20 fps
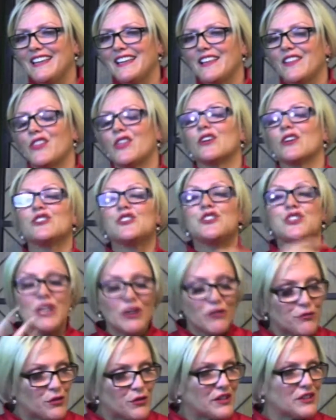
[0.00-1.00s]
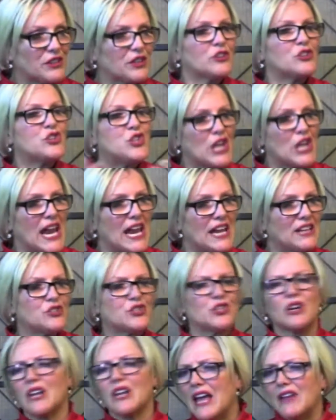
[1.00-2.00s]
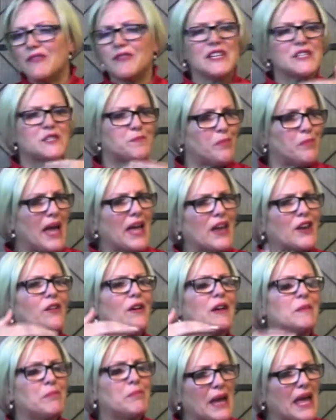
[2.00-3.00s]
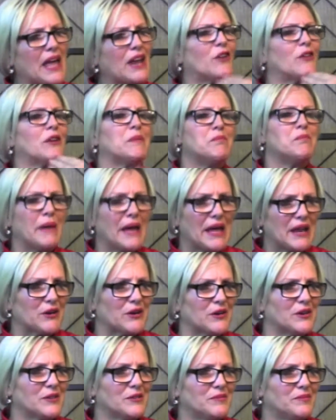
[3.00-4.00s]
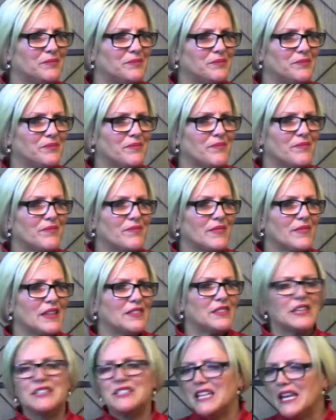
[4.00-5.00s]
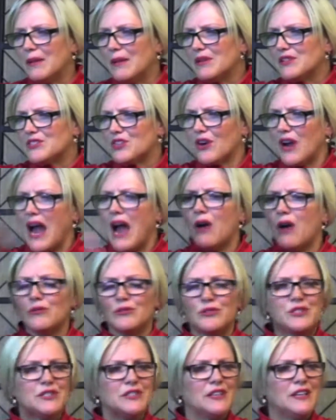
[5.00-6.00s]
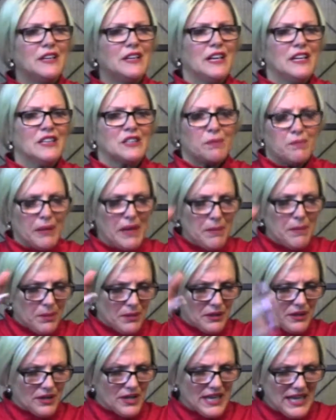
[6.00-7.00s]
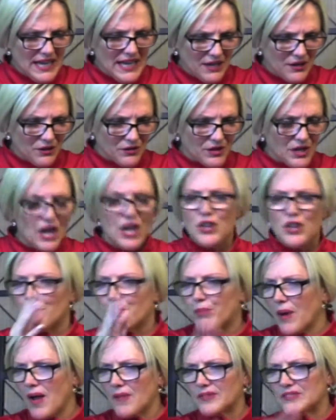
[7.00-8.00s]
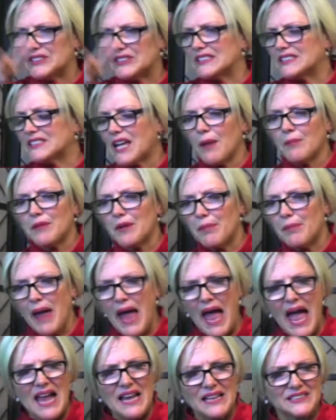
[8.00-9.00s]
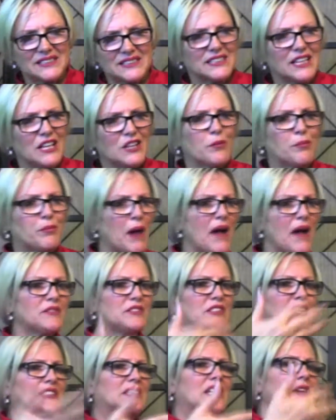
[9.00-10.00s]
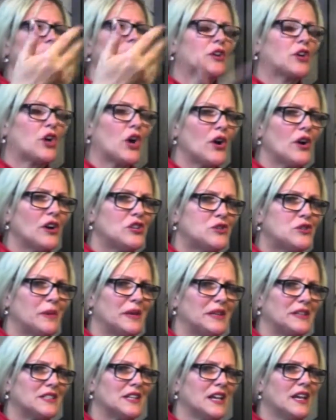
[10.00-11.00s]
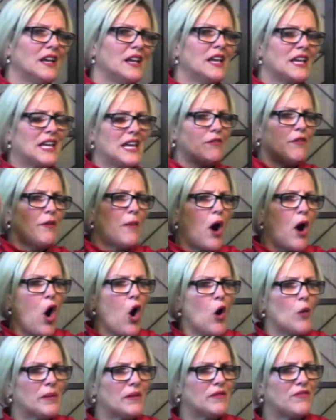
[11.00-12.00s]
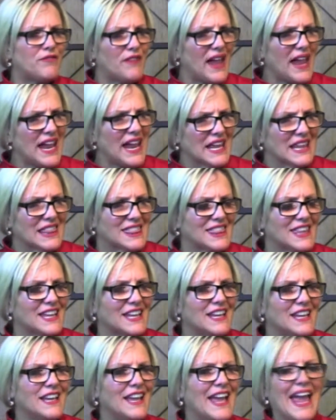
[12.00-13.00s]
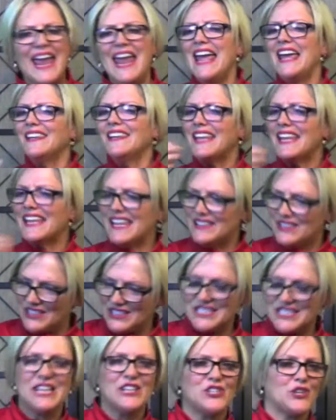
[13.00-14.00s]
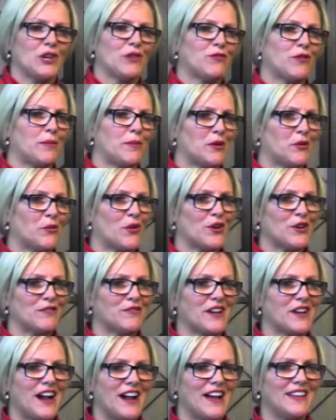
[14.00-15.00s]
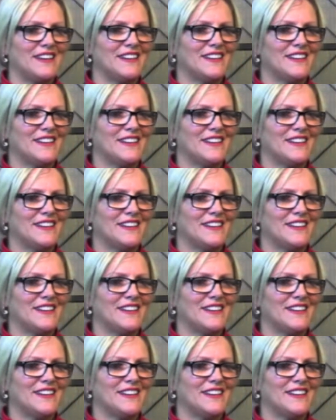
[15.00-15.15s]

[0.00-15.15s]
They're different, they're changed, their life gets better and better and better. The demons are out, the people are healed, the prophecies come to pass, the prophecies give encouragement, give them hope and faith, and they get the teaching from the Word of God.